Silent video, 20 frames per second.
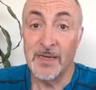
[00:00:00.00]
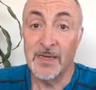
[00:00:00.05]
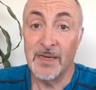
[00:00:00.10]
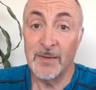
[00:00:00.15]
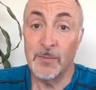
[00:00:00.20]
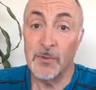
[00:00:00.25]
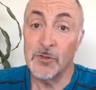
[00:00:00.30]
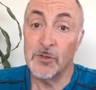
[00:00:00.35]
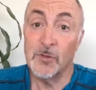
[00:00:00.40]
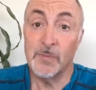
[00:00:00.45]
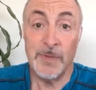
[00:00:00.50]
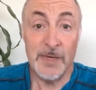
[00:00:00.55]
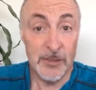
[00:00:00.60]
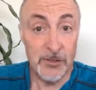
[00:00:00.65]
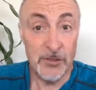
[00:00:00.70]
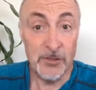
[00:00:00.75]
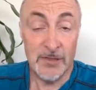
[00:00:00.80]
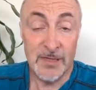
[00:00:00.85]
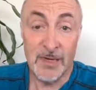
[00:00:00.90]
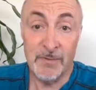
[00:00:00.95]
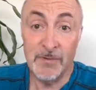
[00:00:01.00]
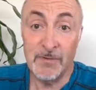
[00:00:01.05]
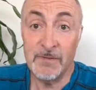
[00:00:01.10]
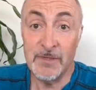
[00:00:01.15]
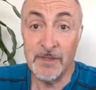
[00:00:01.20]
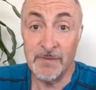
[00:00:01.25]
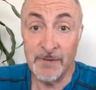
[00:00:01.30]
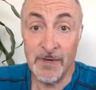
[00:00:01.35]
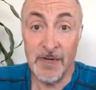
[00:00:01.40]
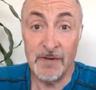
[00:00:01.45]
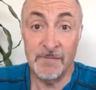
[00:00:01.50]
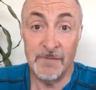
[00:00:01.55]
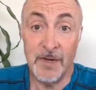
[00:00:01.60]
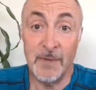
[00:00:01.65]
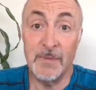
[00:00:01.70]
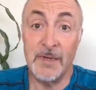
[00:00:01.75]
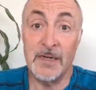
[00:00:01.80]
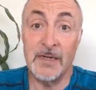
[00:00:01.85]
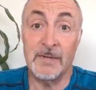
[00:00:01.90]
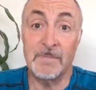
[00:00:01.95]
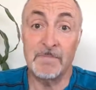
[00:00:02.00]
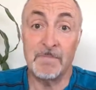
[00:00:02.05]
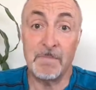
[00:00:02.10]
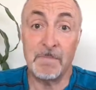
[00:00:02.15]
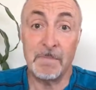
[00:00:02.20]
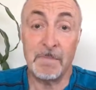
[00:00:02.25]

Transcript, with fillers: I'm also a passionate champion for the divine feminine.